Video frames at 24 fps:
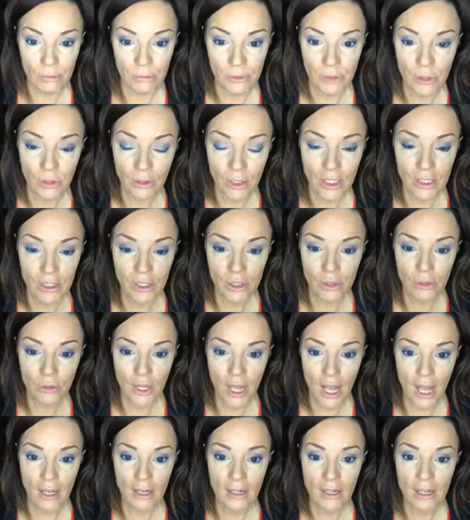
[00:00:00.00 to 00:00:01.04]
So let's do
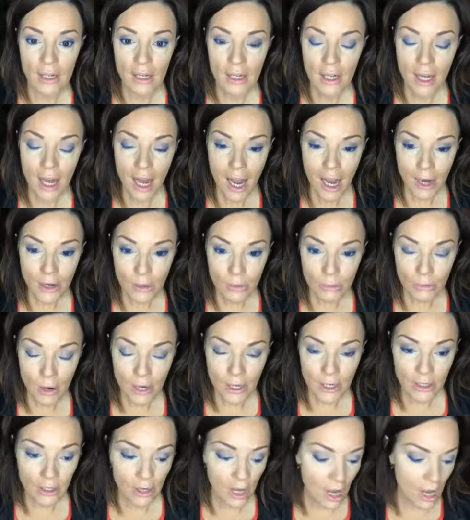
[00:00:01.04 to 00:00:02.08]
that. How to write
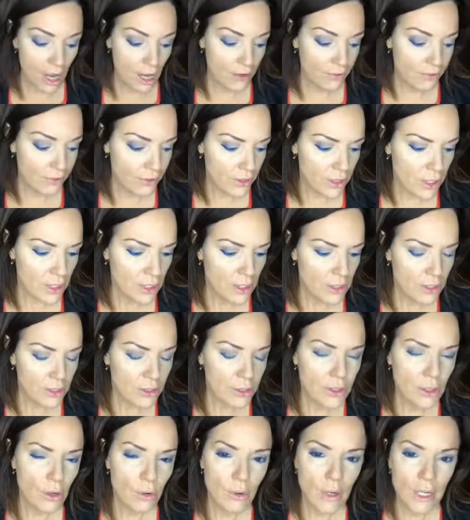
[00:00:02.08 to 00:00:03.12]
it off.
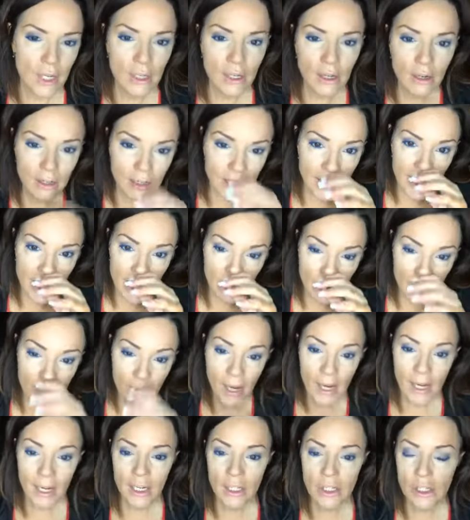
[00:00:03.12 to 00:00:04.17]
So in our team
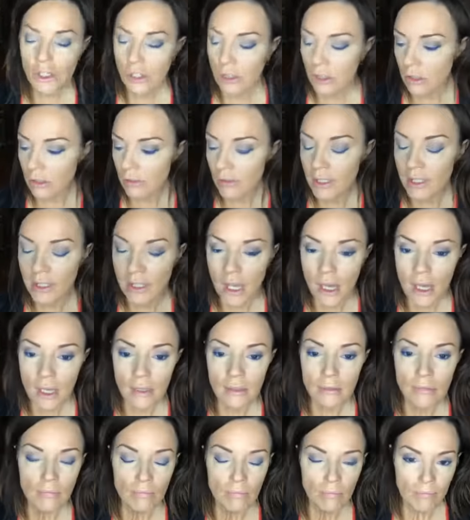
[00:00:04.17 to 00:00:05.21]
page, Teresa,
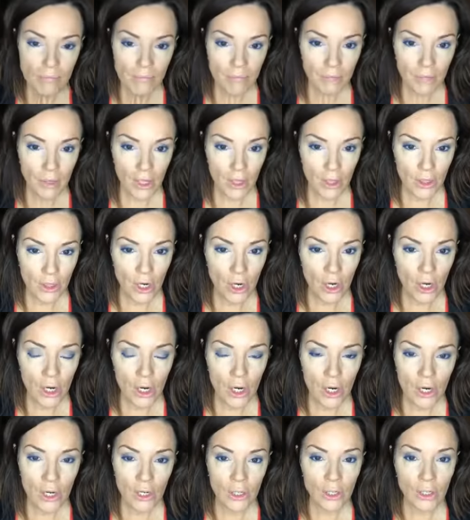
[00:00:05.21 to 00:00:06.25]

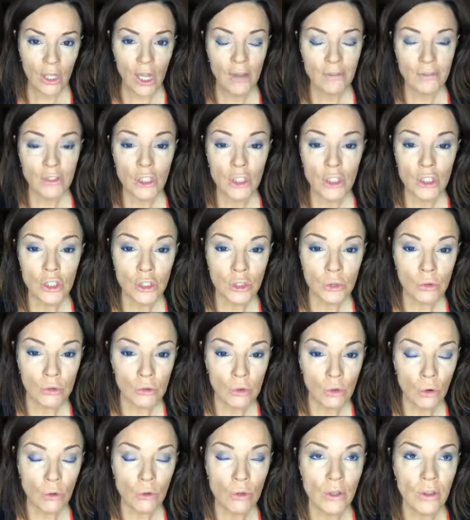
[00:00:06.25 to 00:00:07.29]
there you'll have to
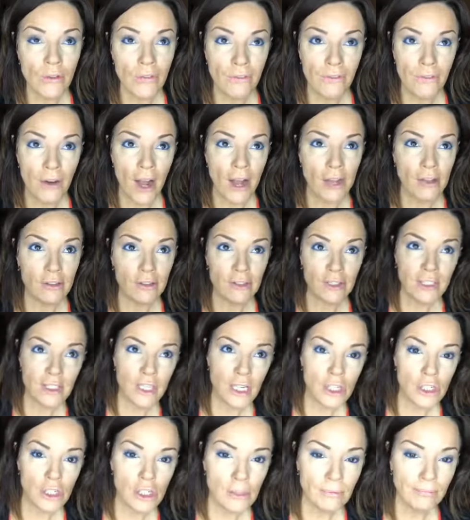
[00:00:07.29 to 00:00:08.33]
go to the files
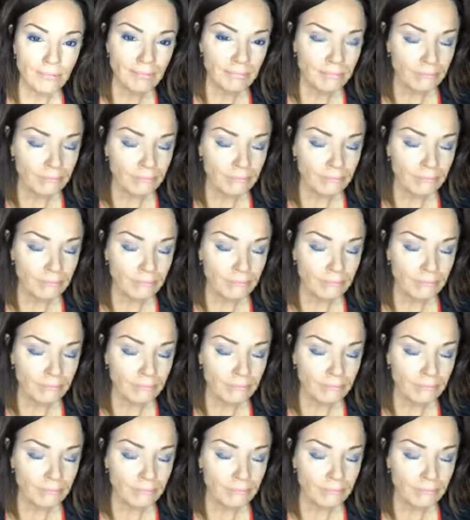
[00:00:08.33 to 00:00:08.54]
section.